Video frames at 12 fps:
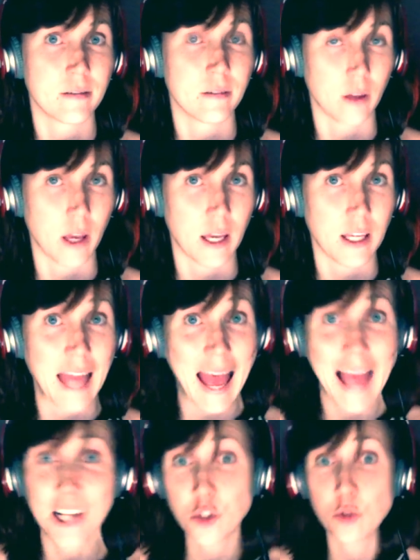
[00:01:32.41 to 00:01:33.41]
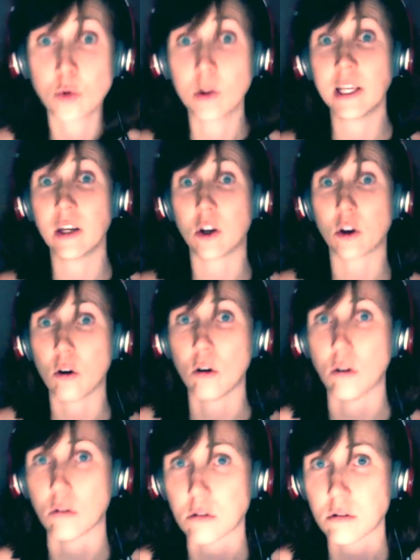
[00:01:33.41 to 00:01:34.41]
Okay, it actually
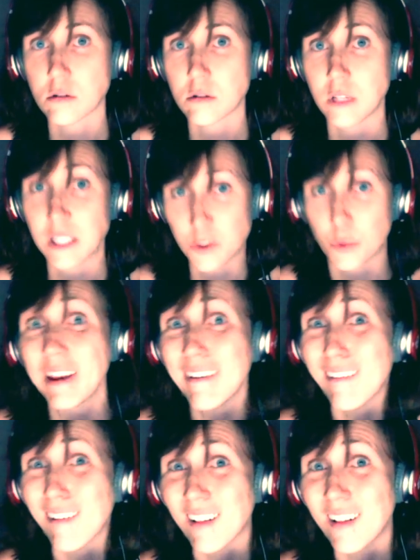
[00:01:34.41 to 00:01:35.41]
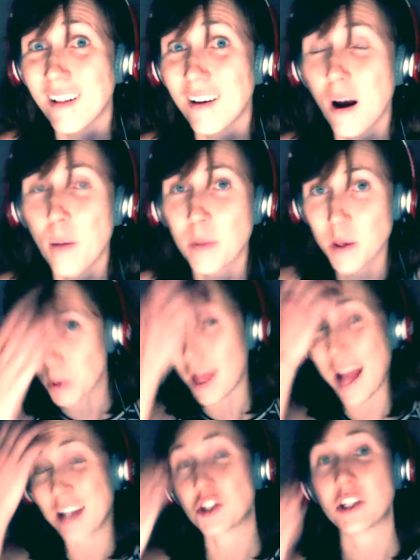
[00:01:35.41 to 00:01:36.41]
occurs. It's real. People
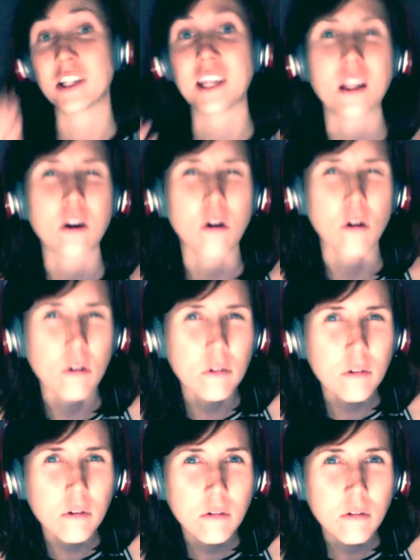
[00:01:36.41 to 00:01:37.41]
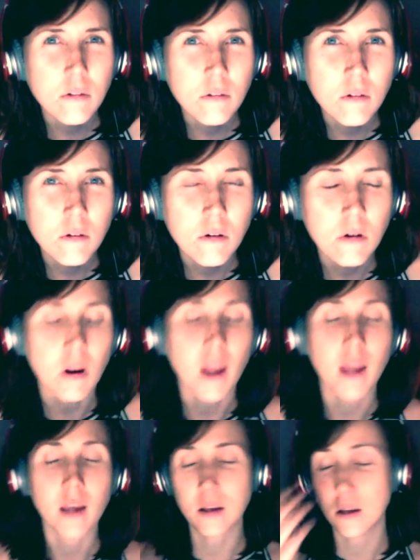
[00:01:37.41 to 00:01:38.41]
actually get hurt.
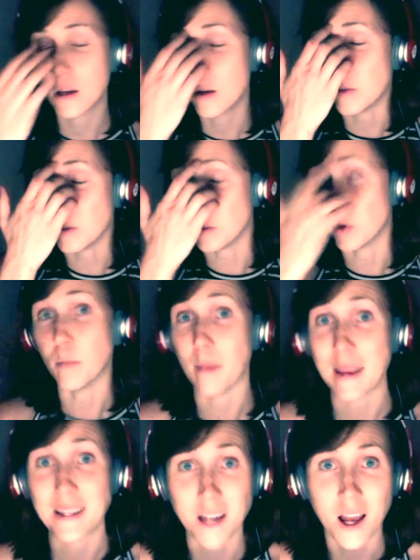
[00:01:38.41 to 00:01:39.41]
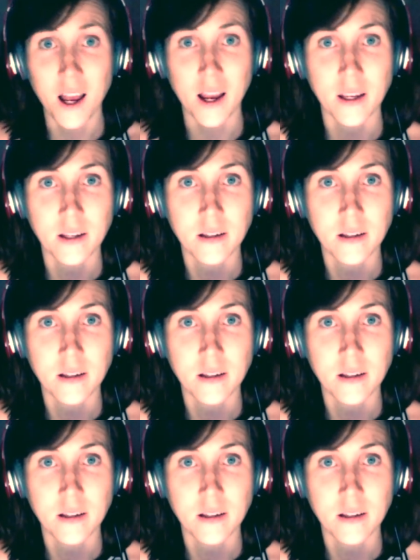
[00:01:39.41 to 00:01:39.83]
Okay, people may die.